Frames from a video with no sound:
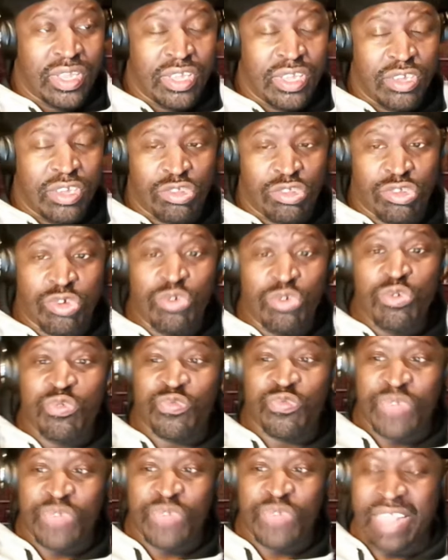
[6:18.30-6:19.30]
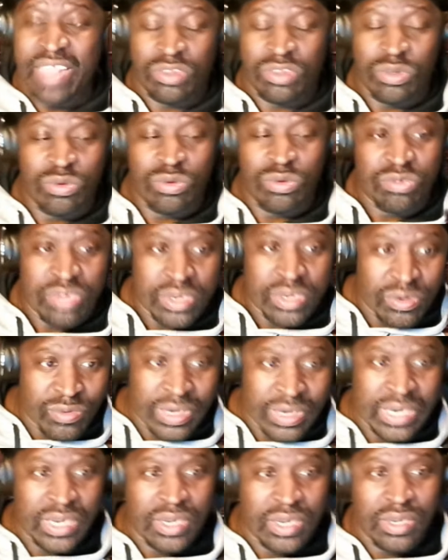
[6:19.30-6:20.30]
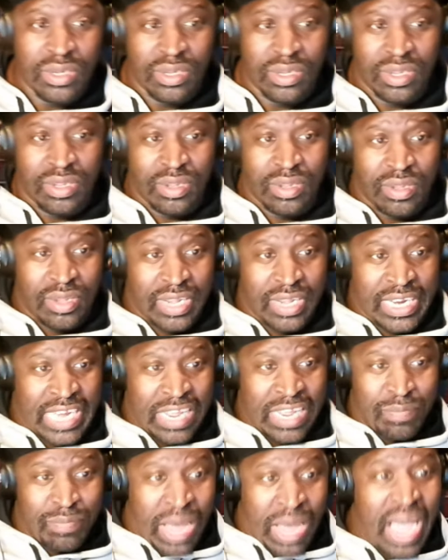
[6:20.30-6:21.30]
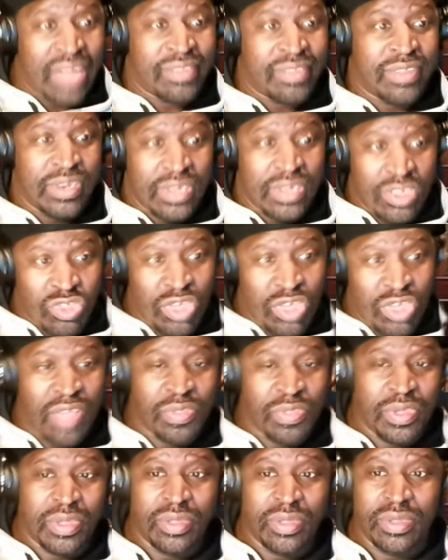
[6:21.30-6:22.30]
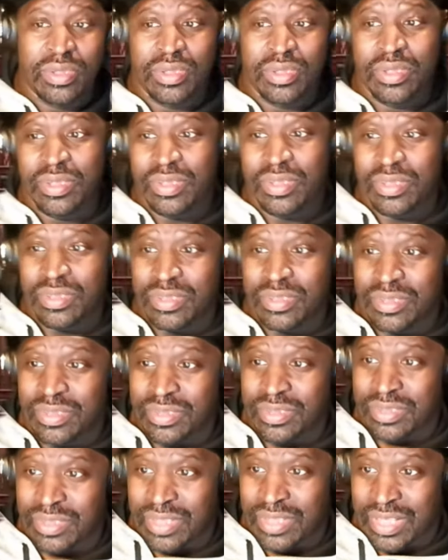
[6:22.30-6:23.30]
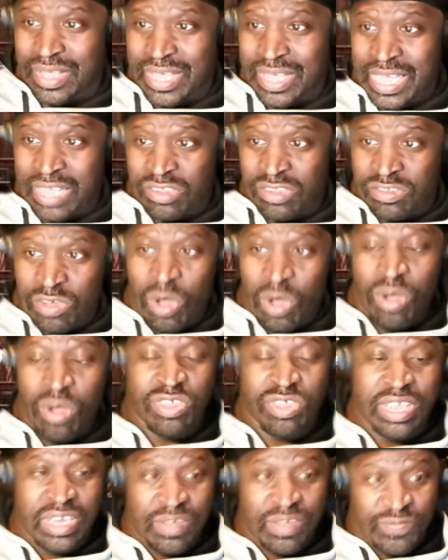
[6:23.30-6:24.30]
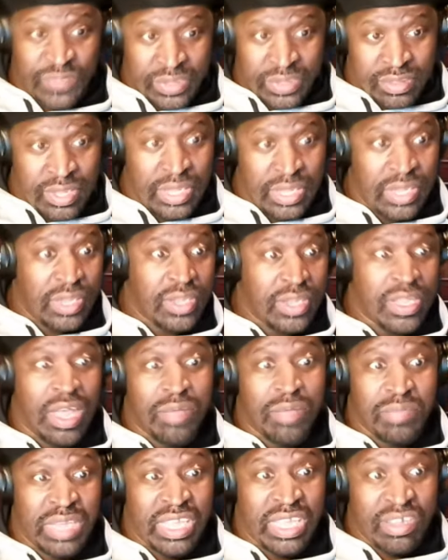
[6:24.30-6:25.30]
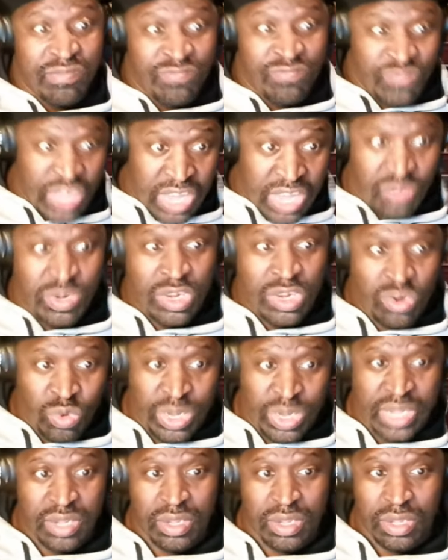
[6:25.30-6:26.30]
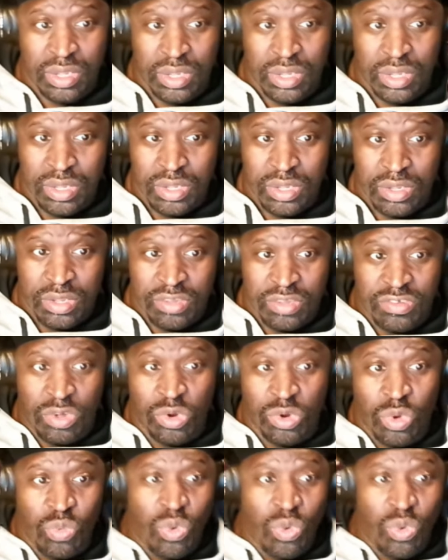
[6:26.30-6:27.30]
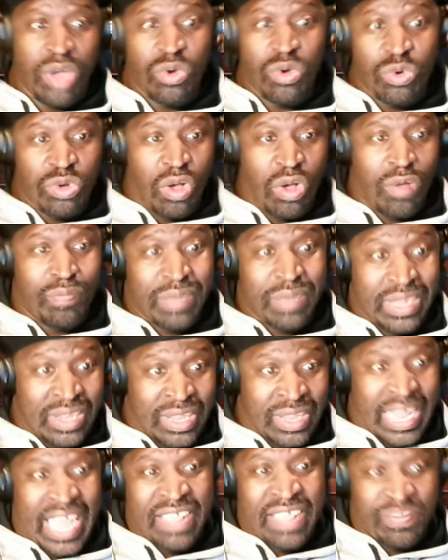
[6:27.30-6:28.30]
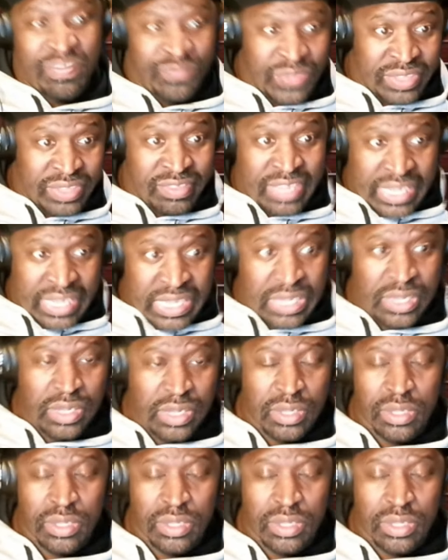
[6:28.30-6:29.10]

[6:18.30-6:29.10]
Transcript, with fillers: two fat dudes in the ring and they boxing each other, exhaustion and fatigue come in very quick. So the one who's going to be less fatigued